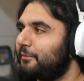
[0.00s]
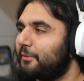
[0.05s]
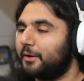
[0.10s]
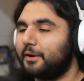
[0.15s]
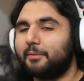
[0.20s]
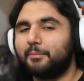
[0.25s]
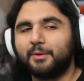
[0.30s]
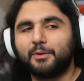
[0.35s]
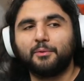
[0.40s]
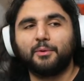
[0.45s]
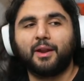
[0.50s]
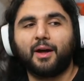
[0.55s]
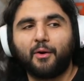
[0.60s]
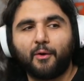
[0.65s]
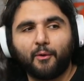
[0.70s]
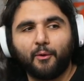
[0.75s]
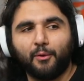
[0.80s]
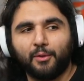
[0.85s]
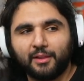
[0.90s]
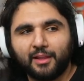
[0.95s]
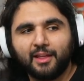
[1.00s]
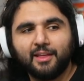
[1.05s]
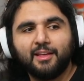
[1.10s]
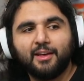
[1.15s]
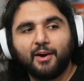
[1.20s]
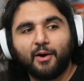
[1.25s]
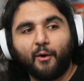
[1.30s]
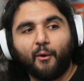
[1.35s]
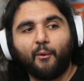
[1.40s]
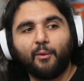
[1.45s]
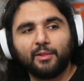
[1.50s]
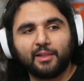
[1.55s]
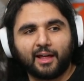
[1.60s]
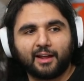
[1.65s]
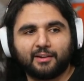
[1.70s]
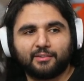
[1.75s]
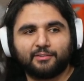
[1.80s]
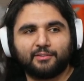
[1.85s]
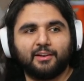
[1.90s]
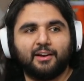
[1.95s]
we're going to be doing a whole whole
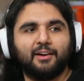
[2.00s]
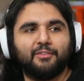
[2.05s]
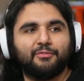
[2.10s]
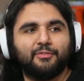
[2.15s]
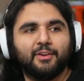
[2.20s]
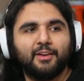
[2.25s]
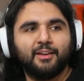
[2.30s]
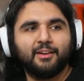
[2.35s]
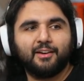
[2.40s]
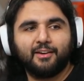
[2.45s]
lot of stuff